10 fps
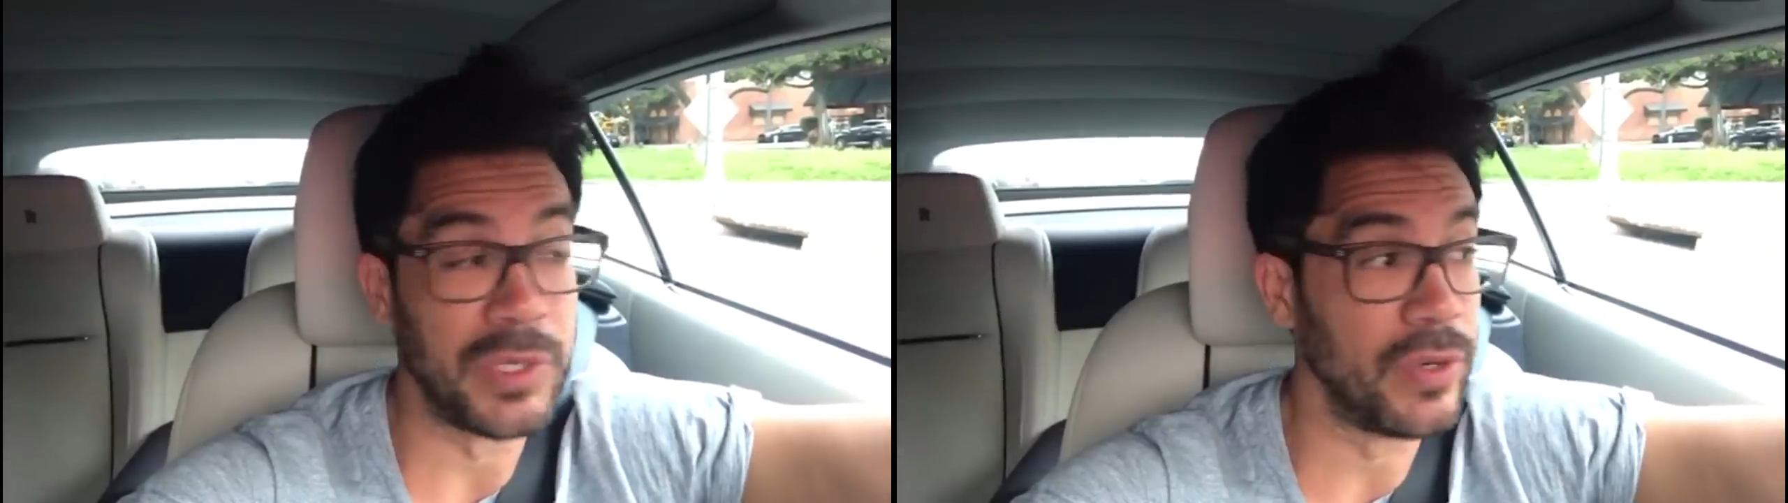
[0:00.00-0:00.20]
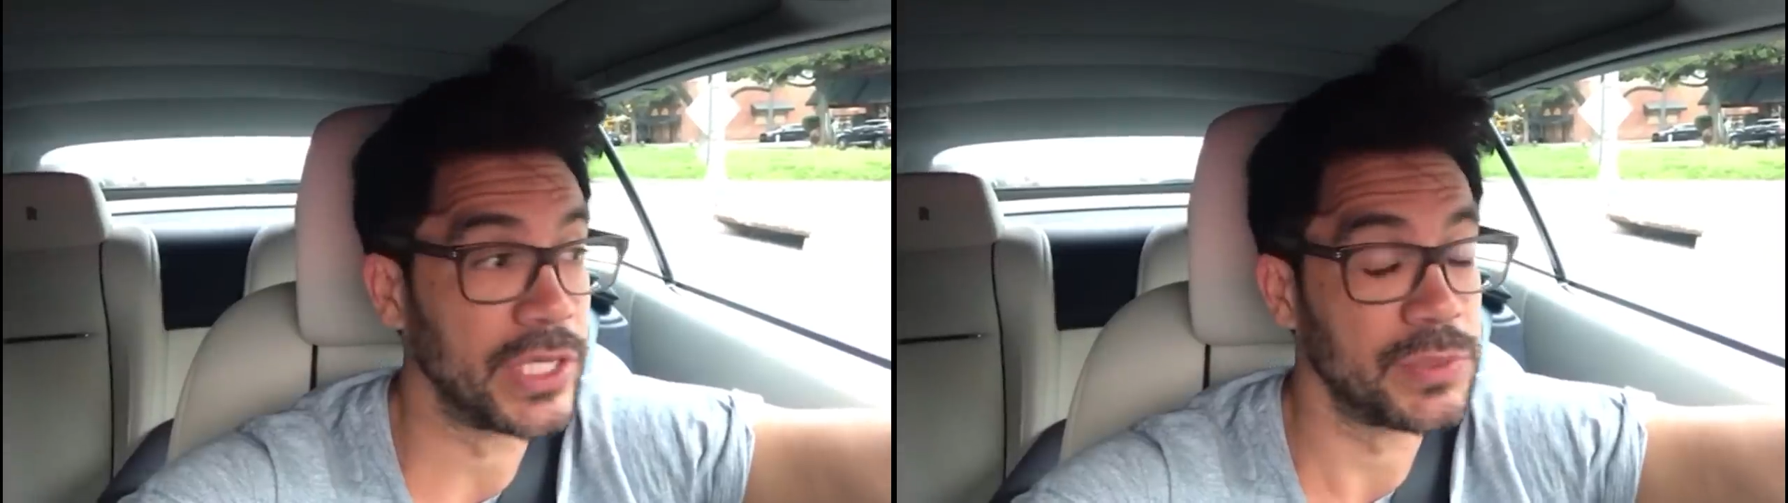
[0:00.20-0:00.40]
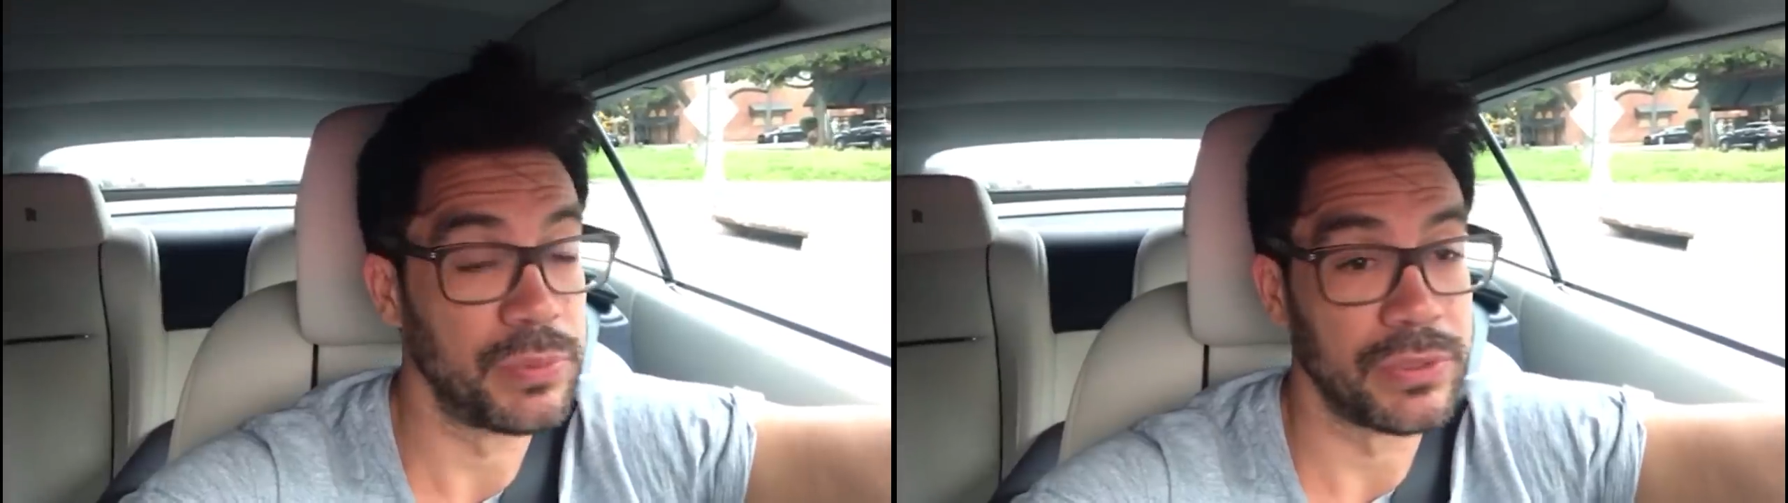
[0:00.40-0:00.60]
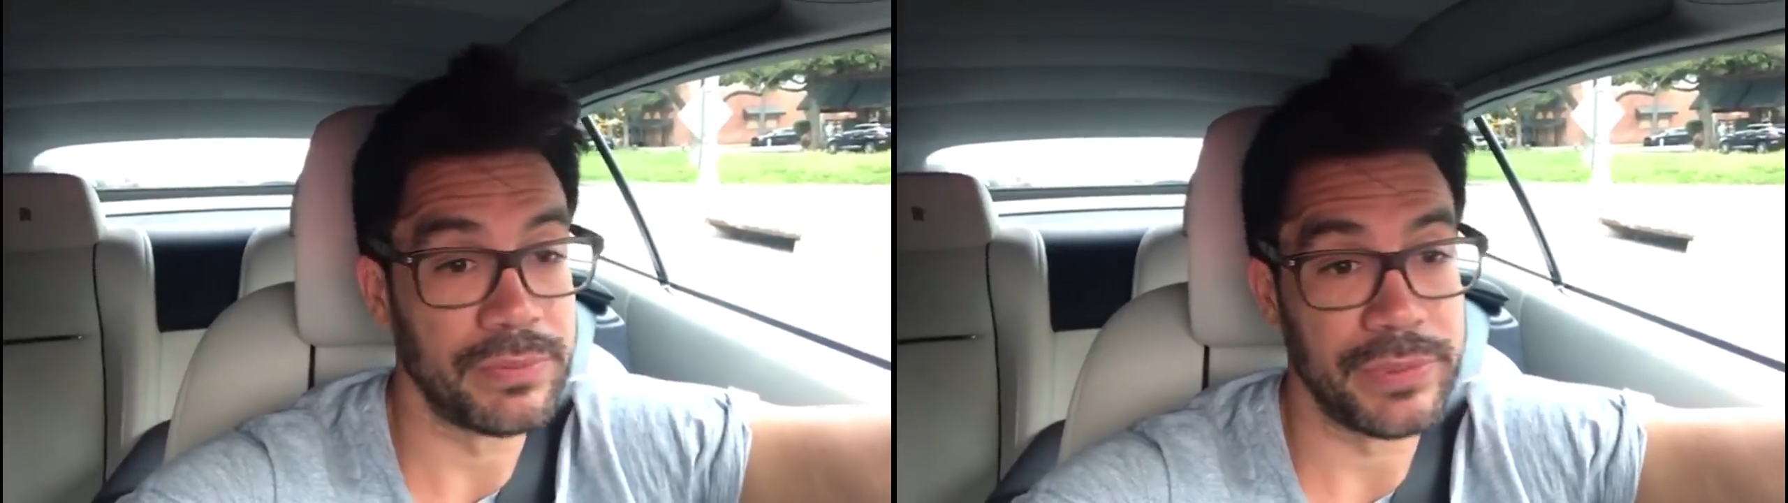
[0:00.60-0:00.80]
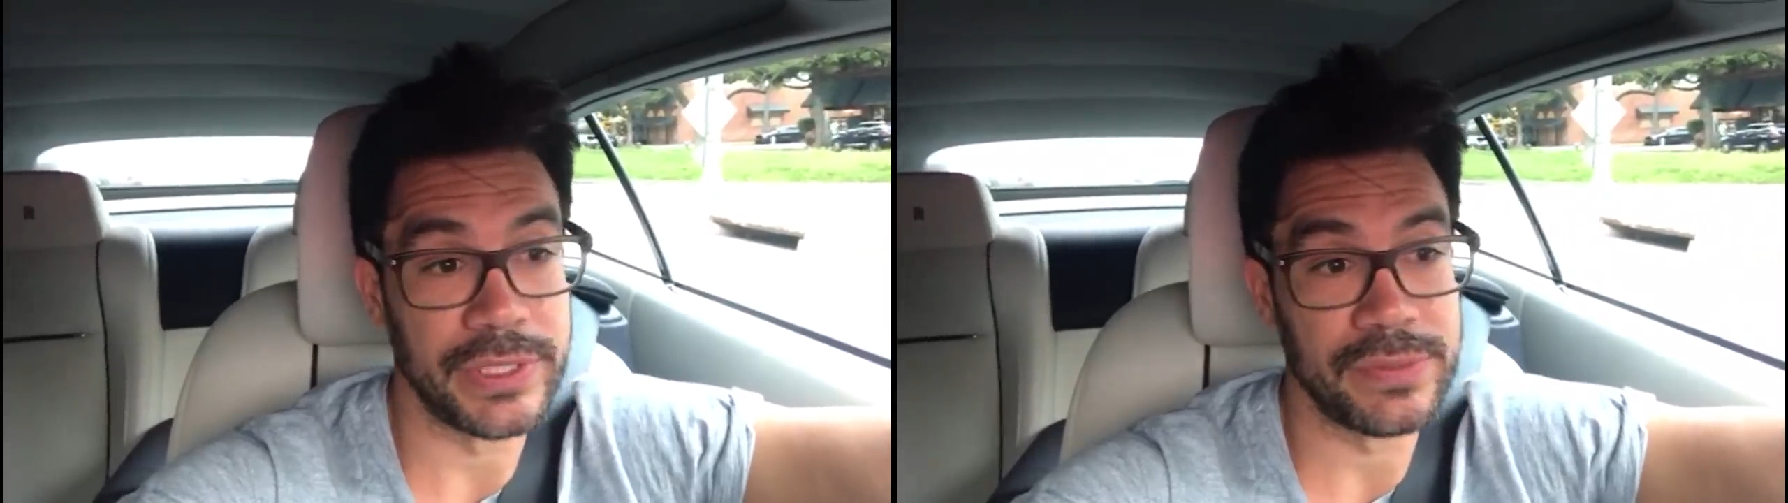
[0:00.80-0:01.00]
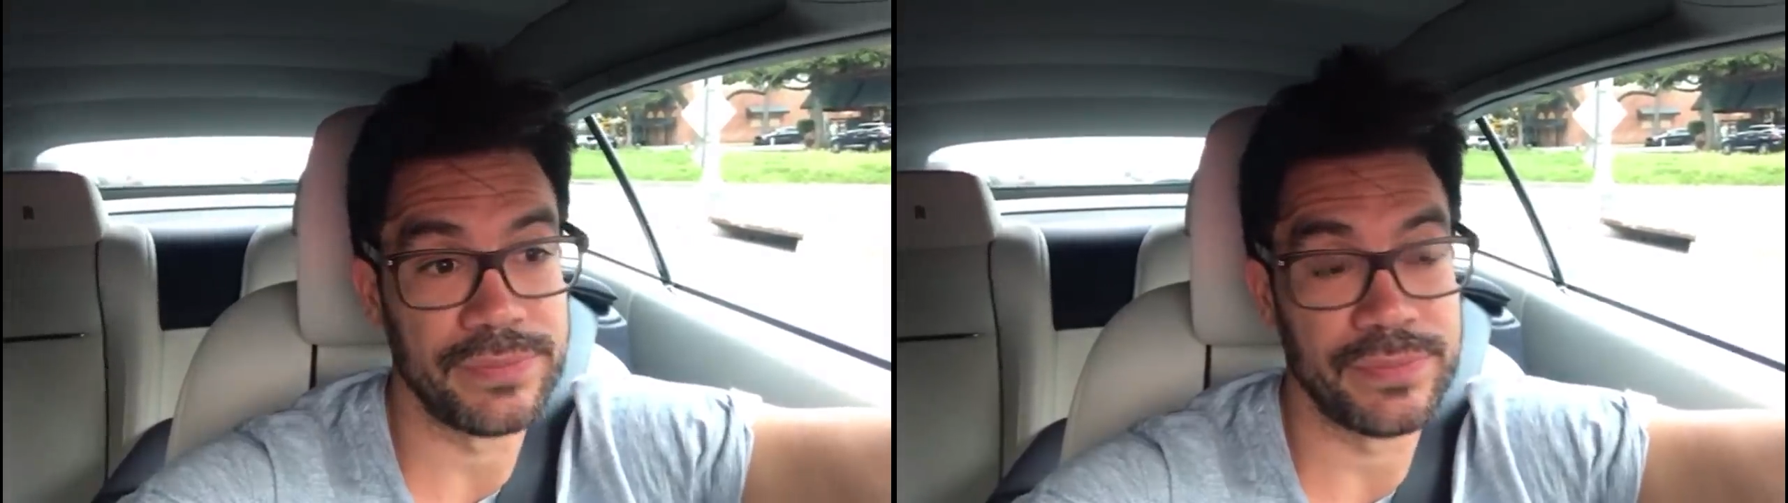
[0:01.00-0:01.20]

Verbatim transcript: no expert, but